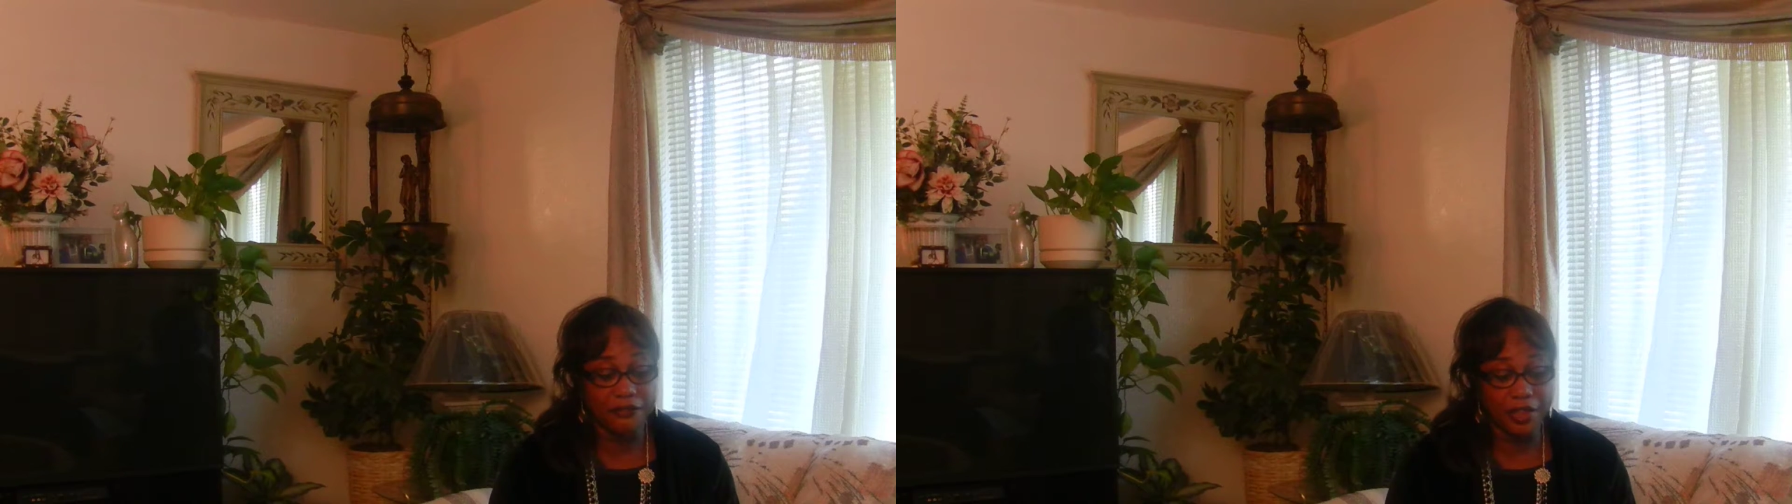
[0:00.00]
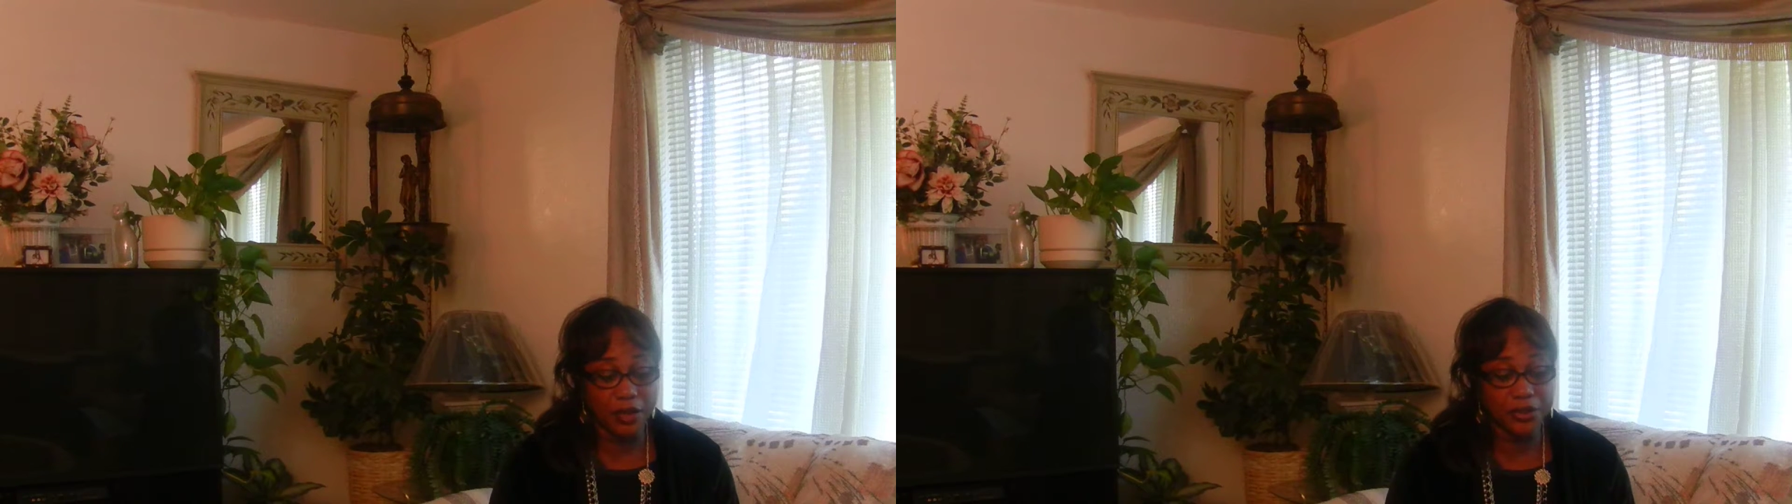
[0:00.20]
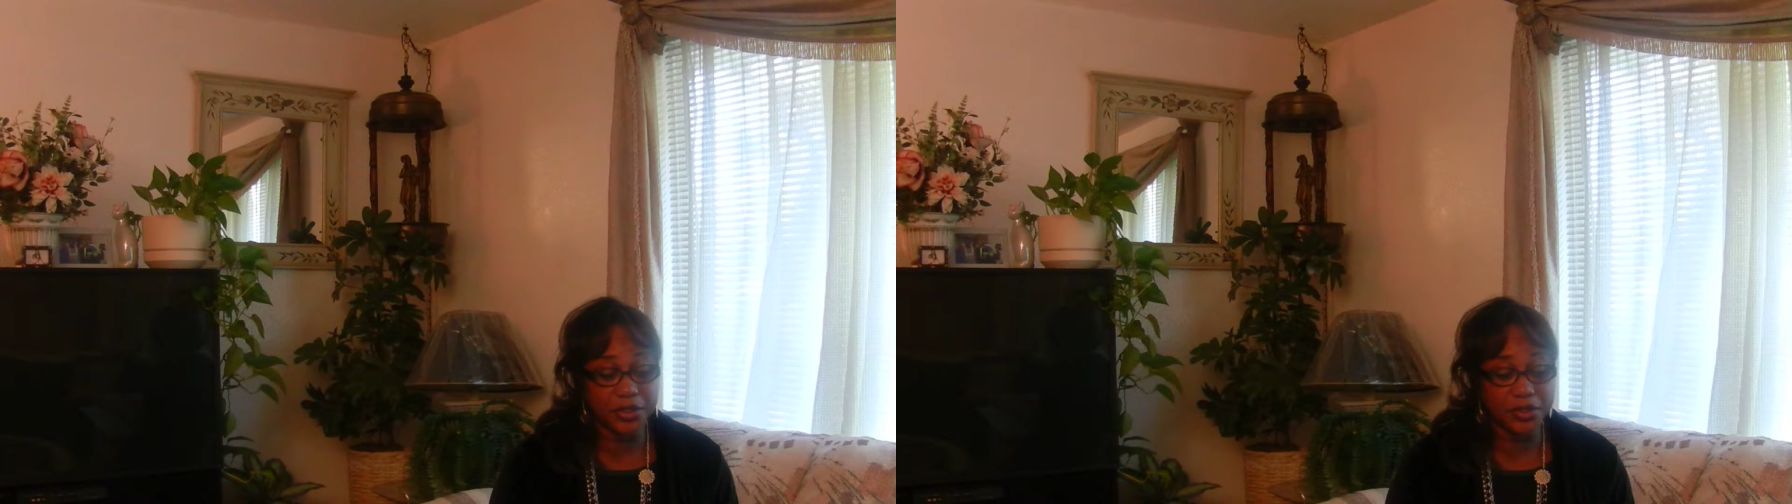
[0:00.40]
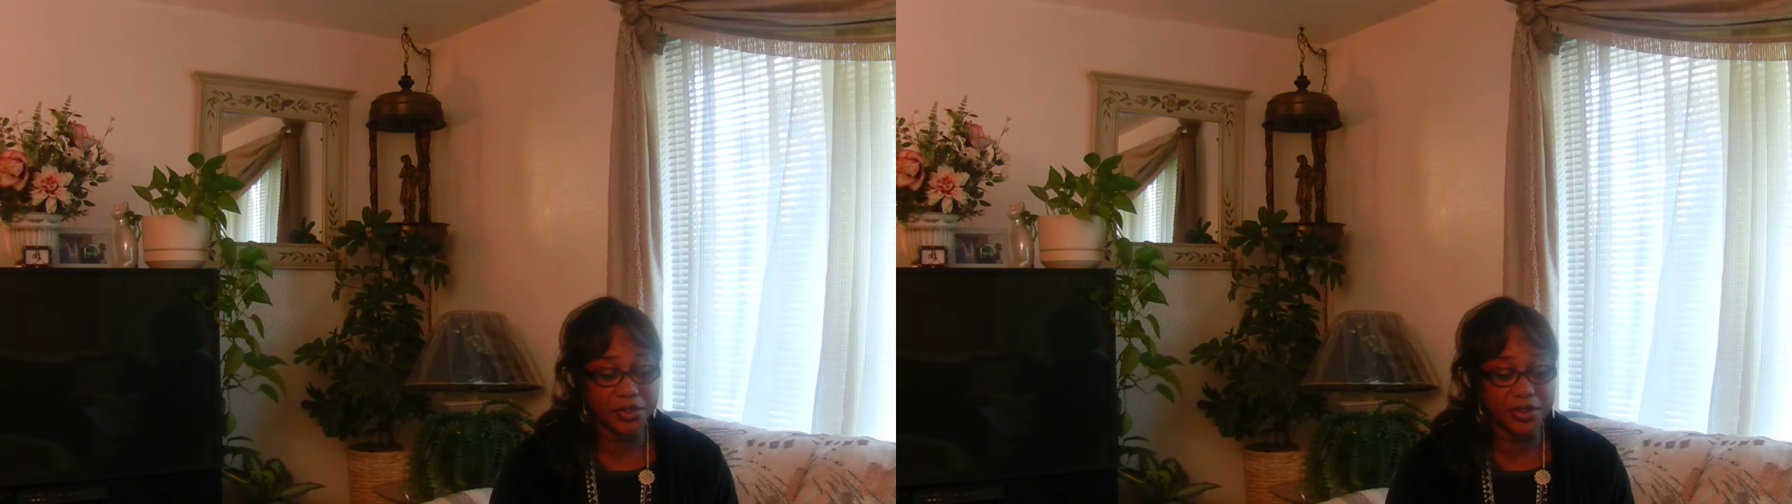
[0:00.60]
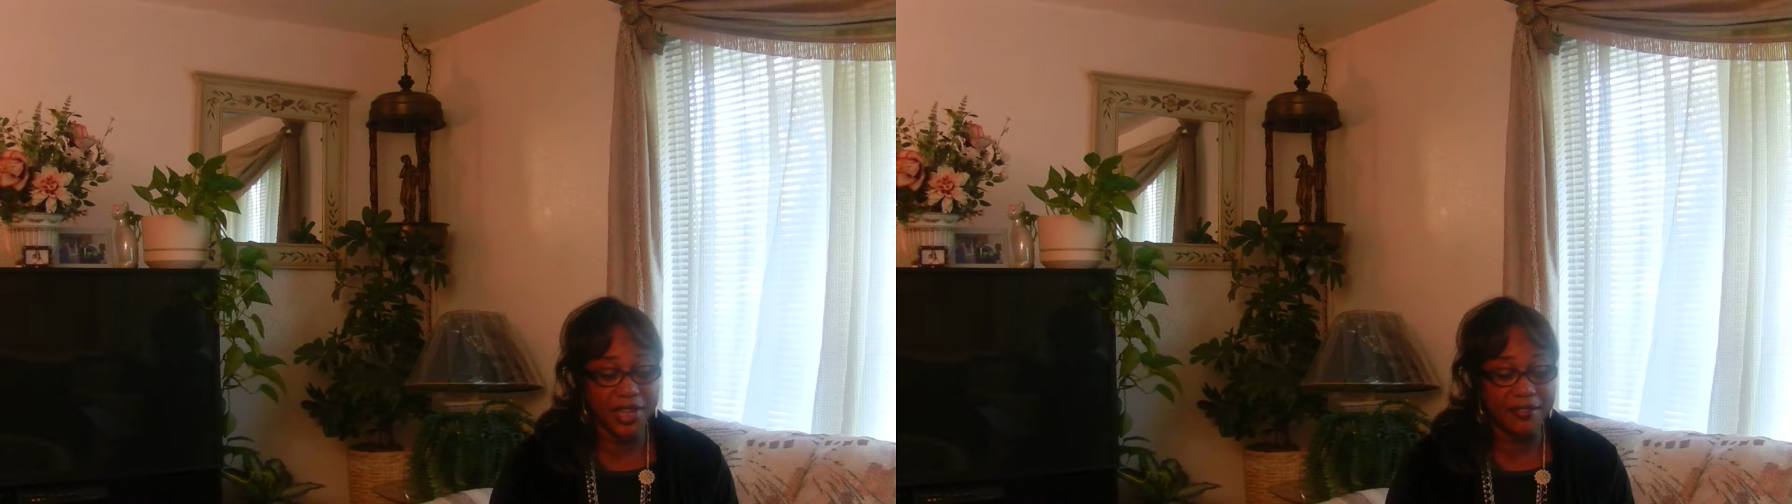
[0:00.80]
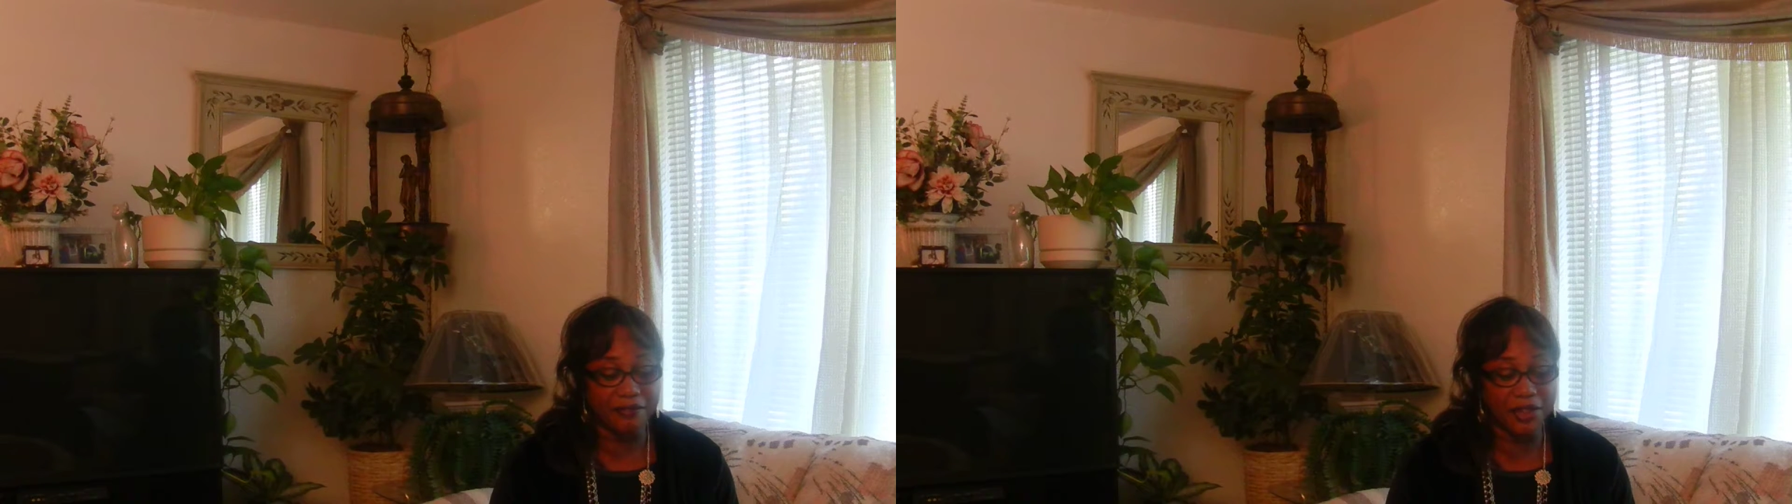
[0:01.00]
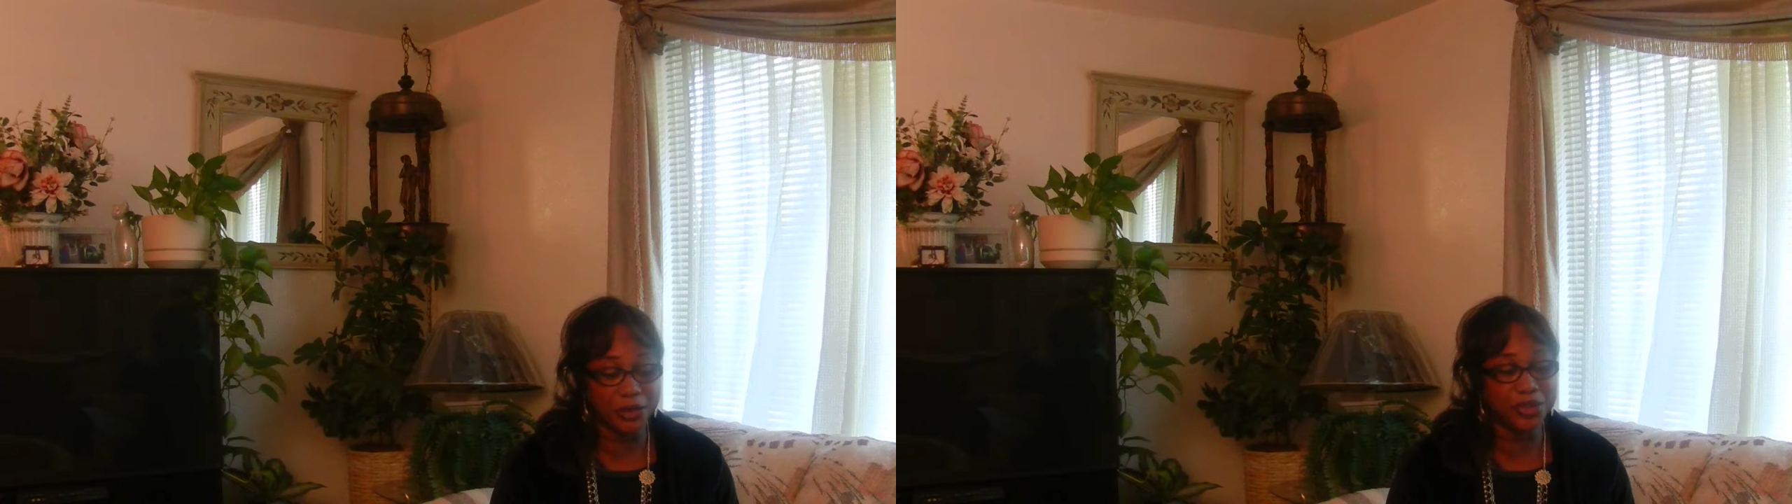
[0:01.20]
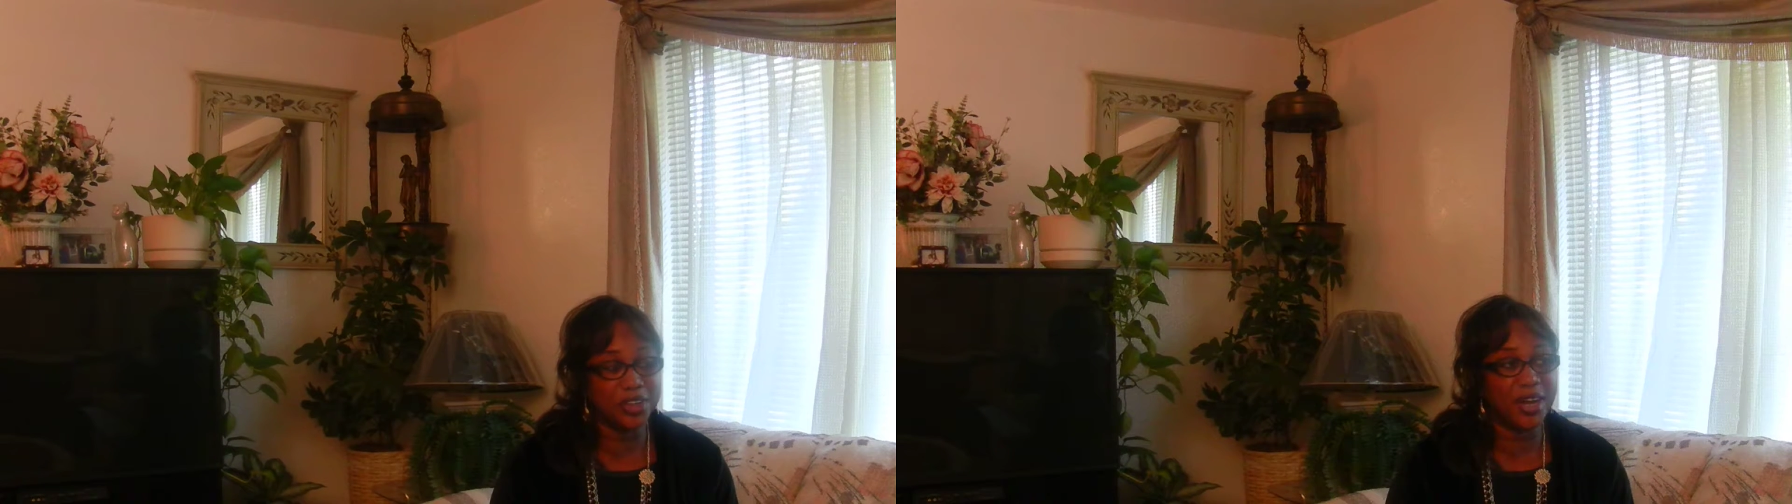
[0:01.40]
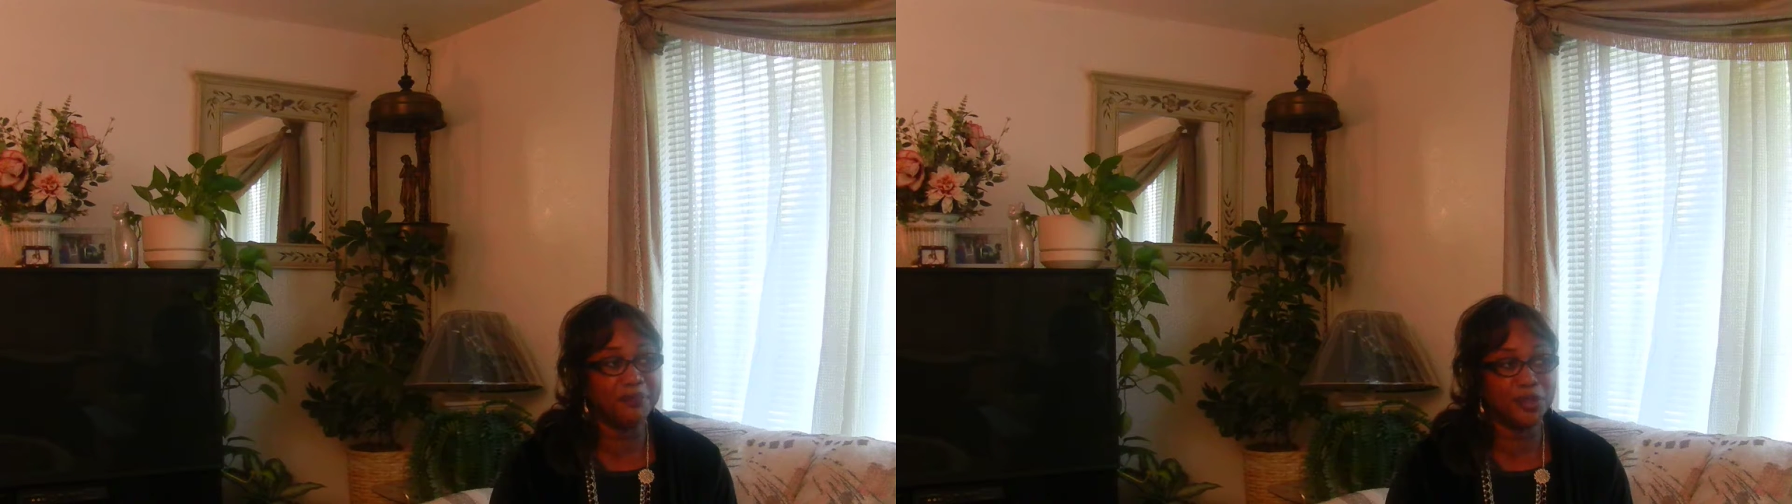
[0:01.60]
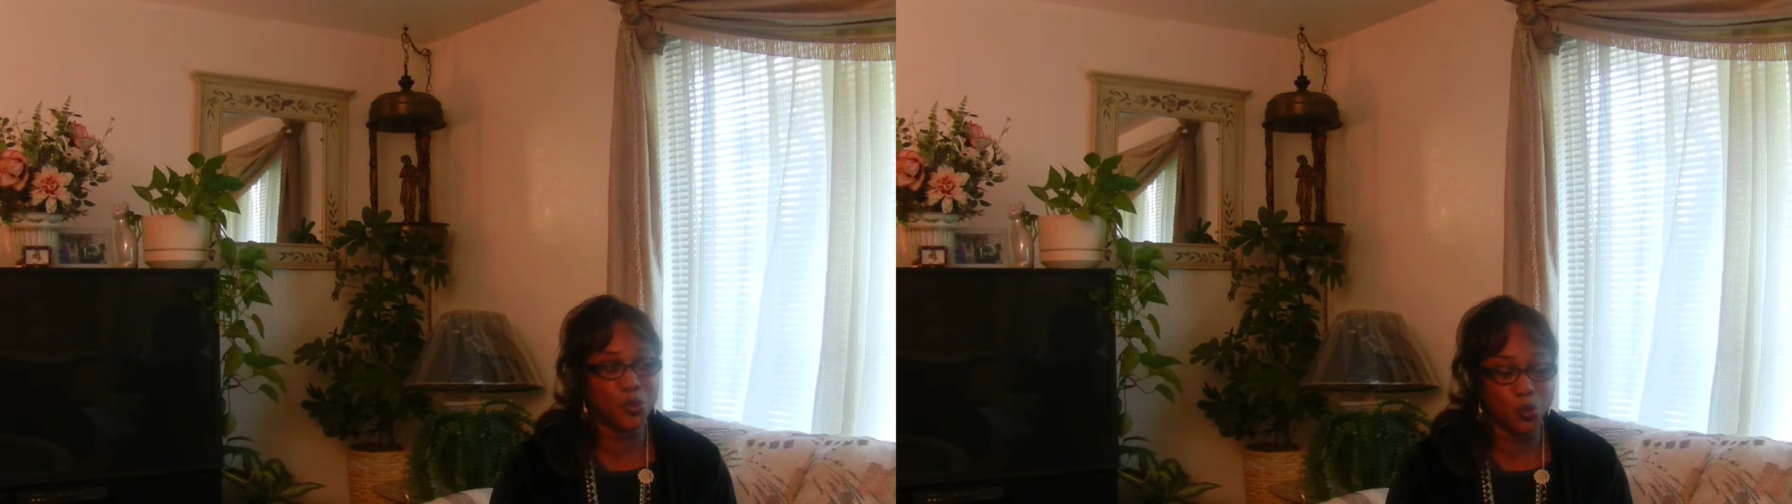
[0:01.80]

that filter up to